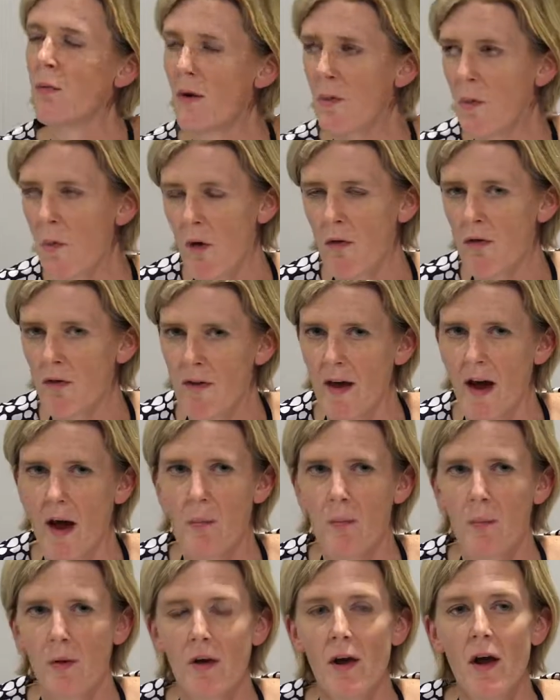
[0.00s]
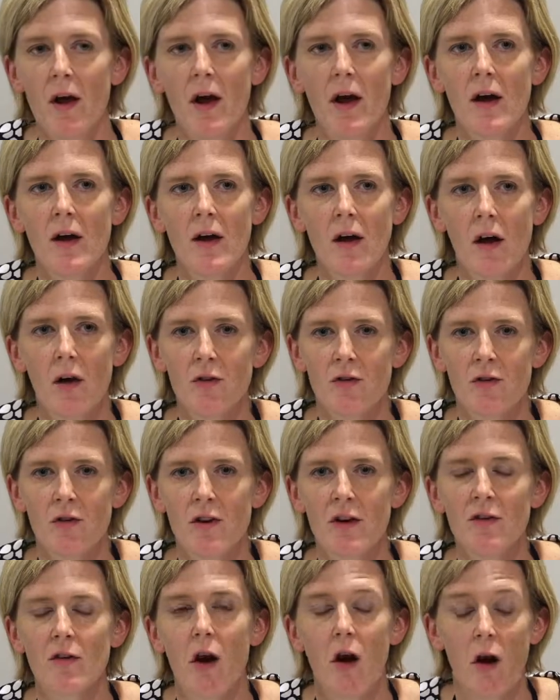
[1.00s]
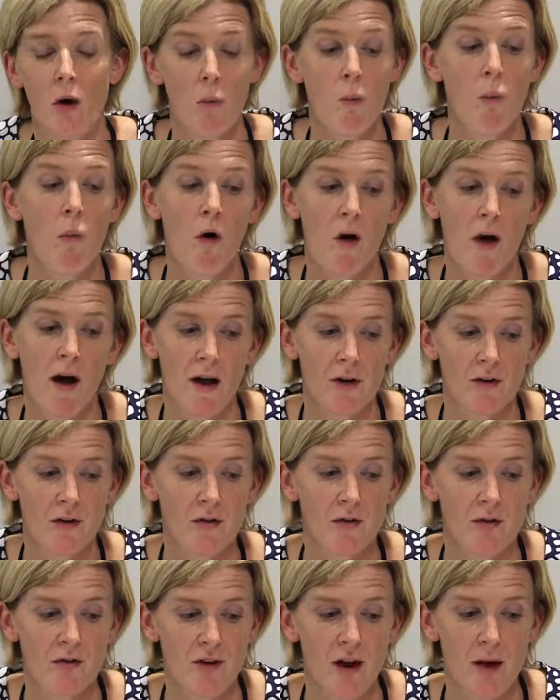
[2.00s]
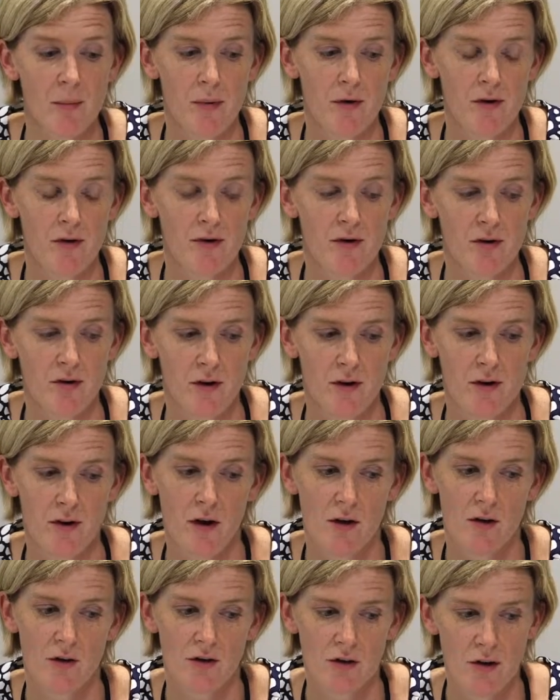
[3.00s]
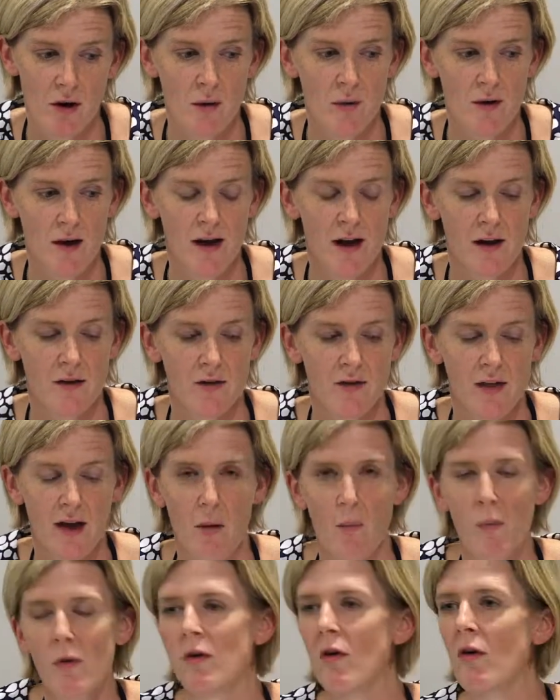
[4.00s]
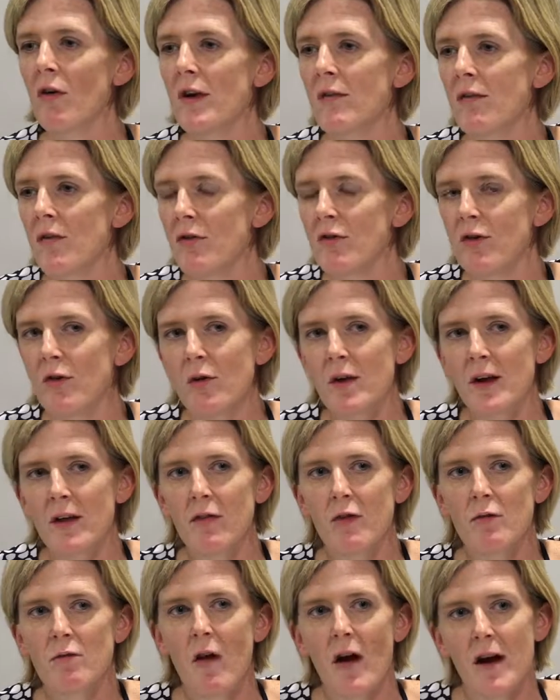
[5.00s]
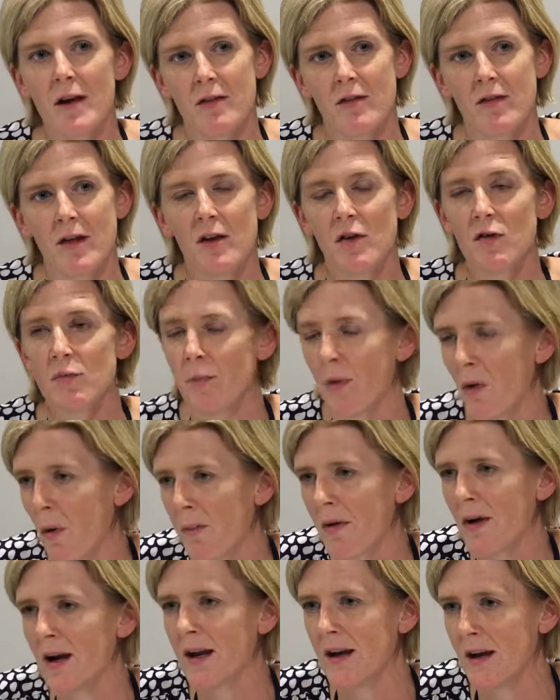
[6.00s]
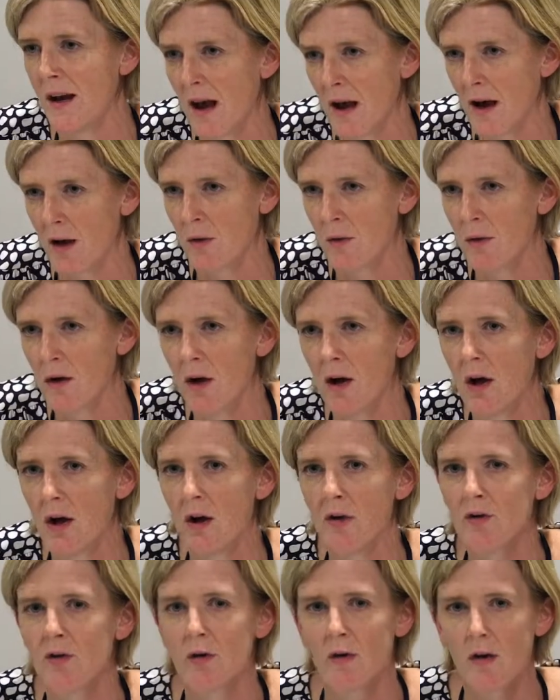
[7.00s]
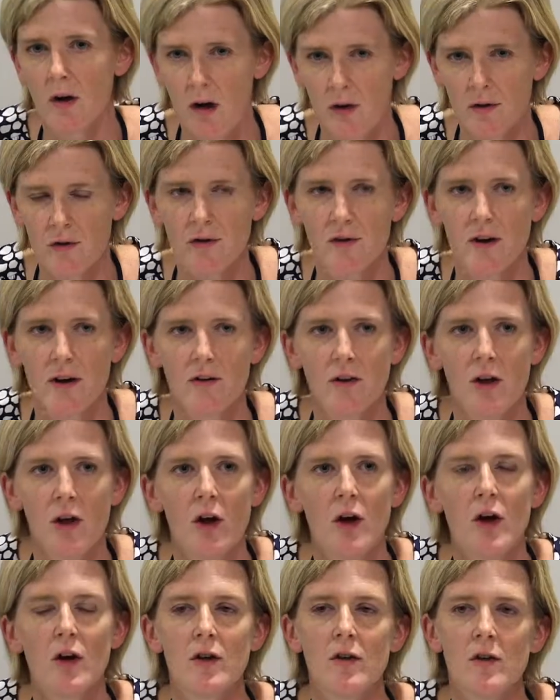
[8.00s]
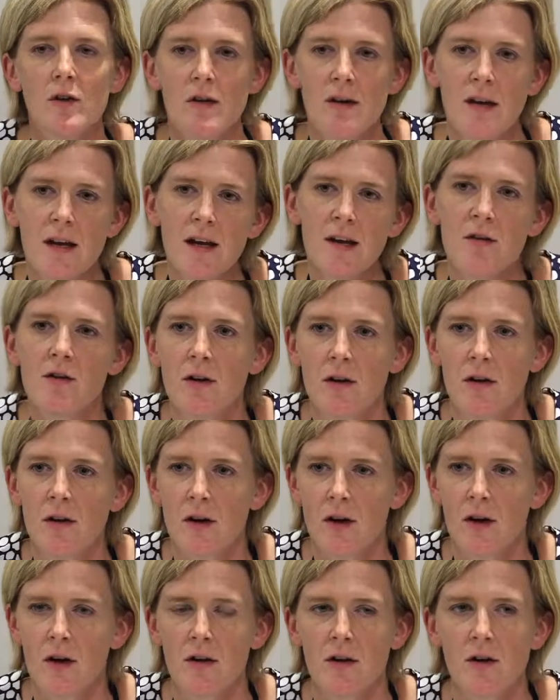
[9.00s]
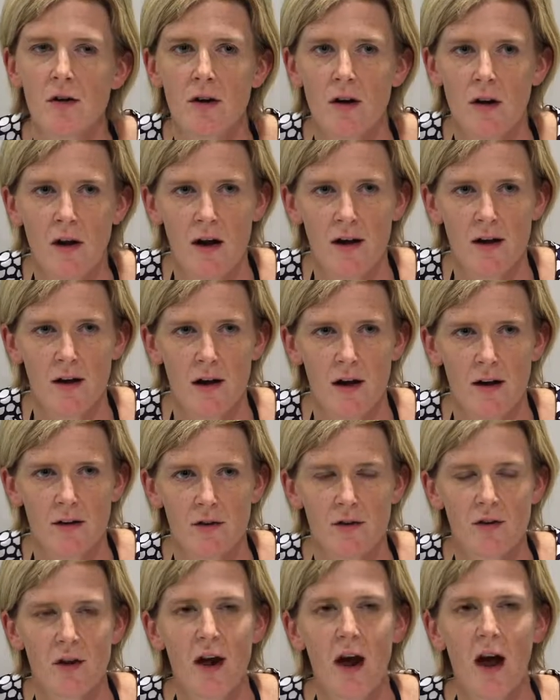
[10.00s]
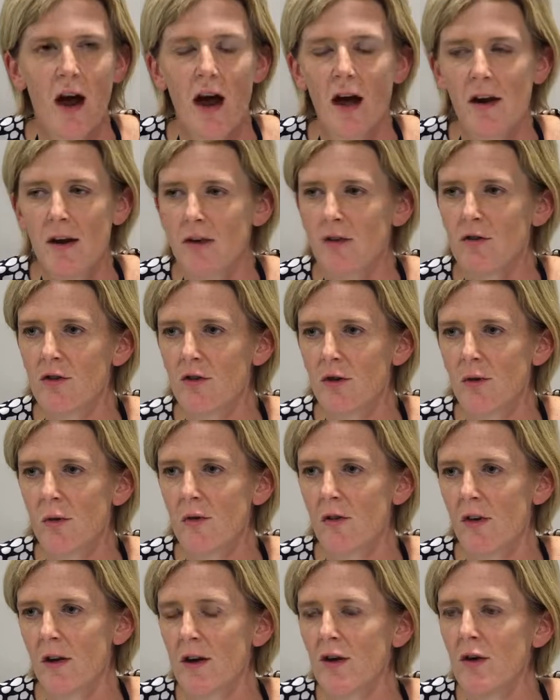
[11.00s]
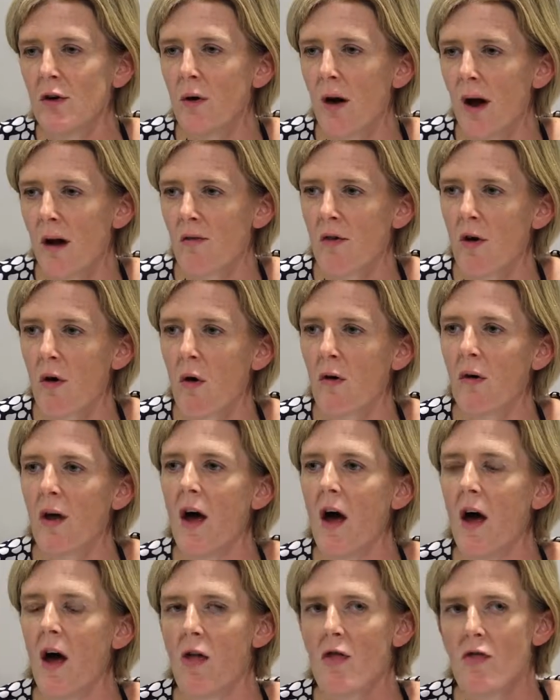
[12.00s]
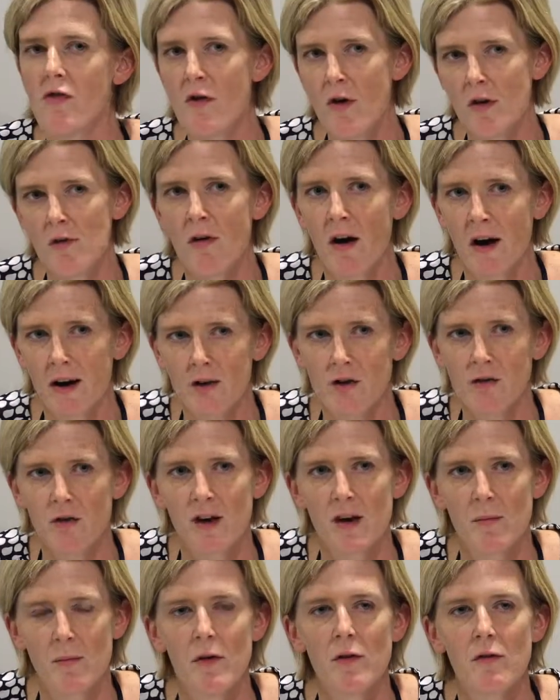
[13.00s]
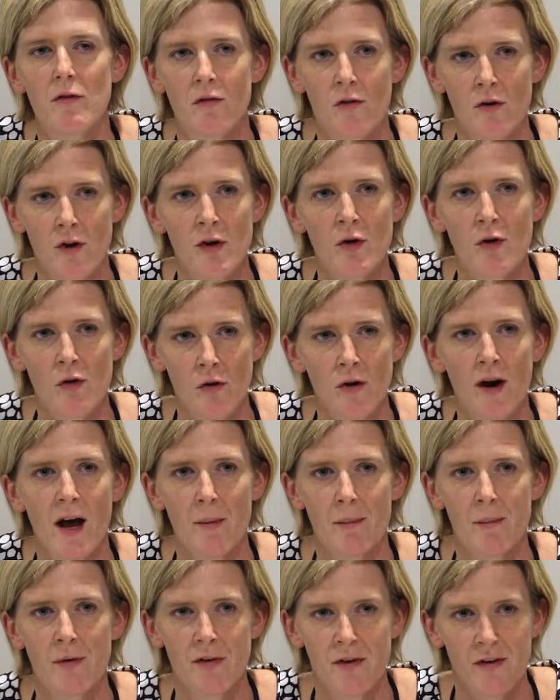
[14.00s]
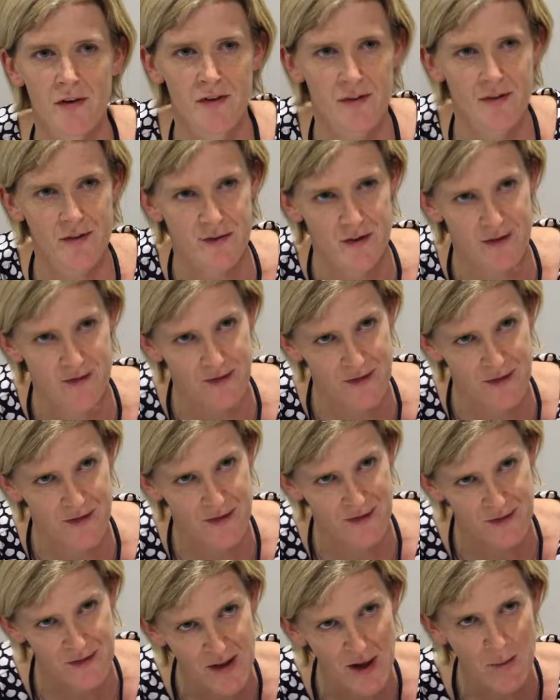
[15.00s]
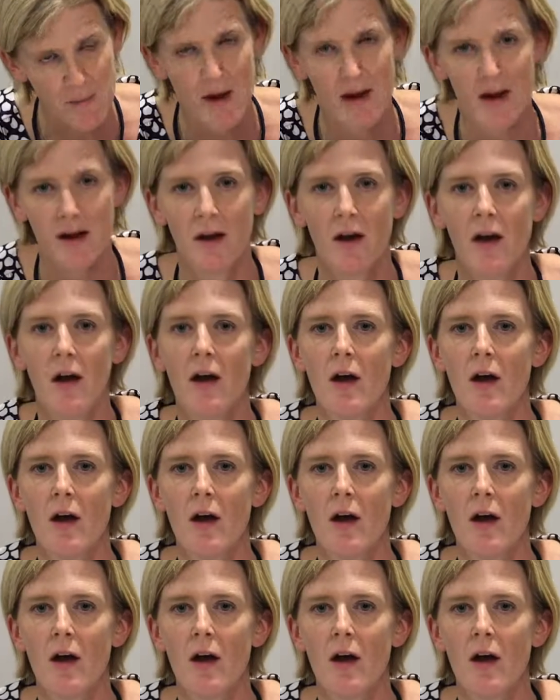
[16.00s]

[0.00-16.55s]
We want that, but countries what Out of Step is showing is that we're not even doing the right things properly now. So countries, you need to look at your guidelines and ensure that you have got the right treatment for your epidemic.